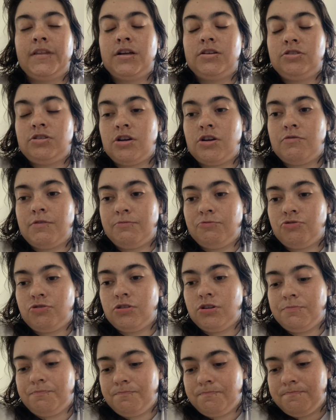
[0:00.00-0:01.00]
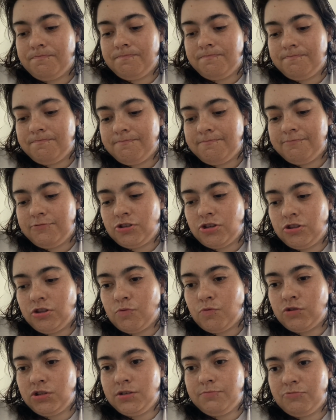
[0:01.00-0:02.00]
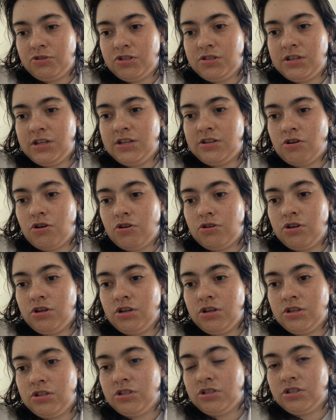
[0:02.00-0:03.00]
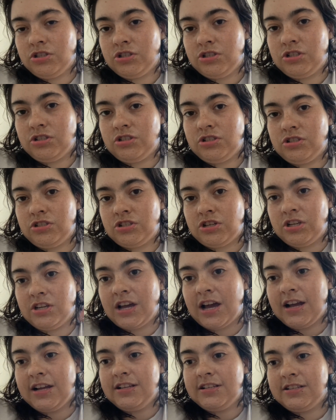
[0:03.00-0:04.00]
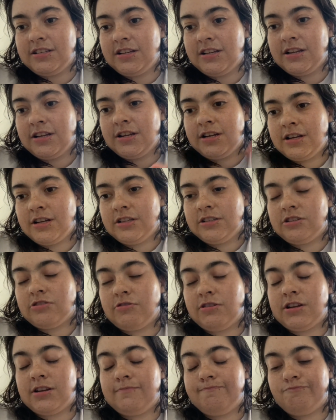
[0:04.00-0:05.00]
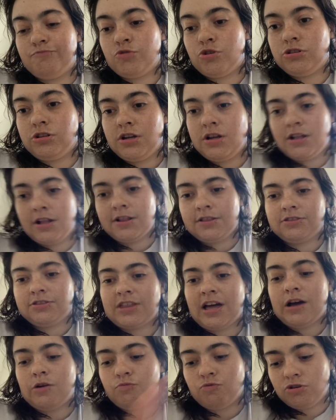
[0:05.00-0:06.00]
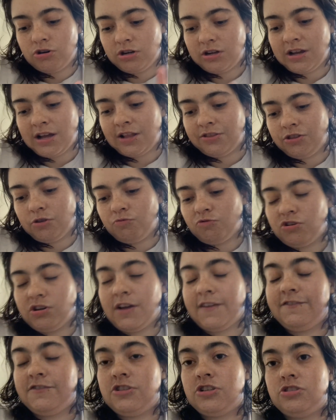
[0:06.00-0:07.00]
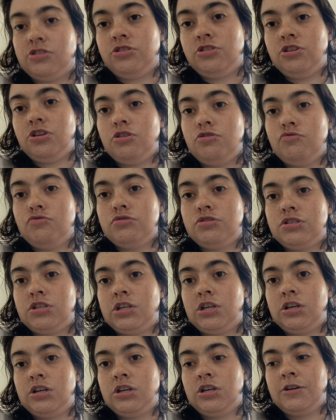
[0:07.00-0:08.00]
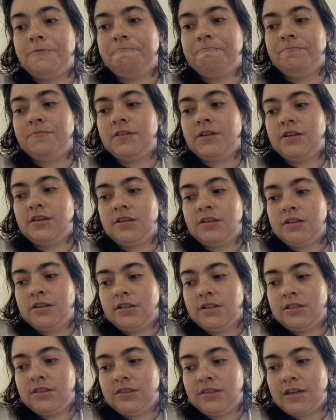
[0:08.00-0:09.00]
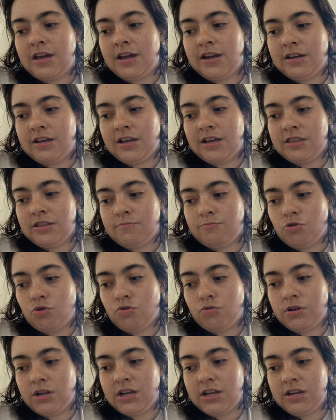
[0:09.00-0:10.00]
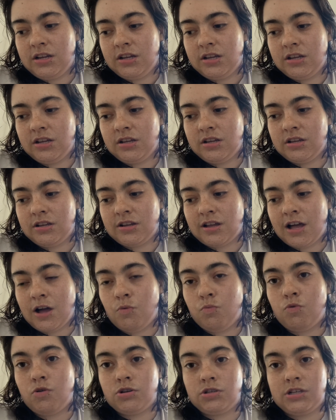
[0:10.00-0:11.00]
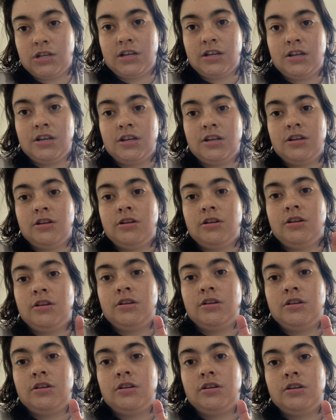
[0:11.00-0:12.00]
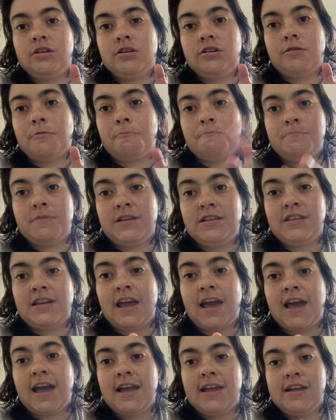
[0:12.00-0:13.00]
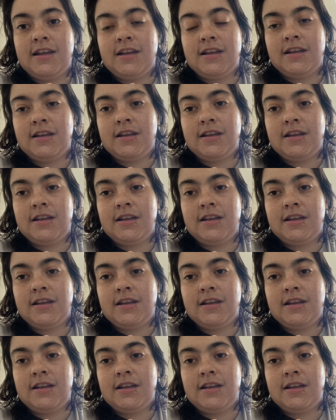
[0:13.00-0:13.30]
So I'm going to turn the washing machine on tonight, so I can wash that one and the one I've just used. Then in the morning, I'll wash it midday.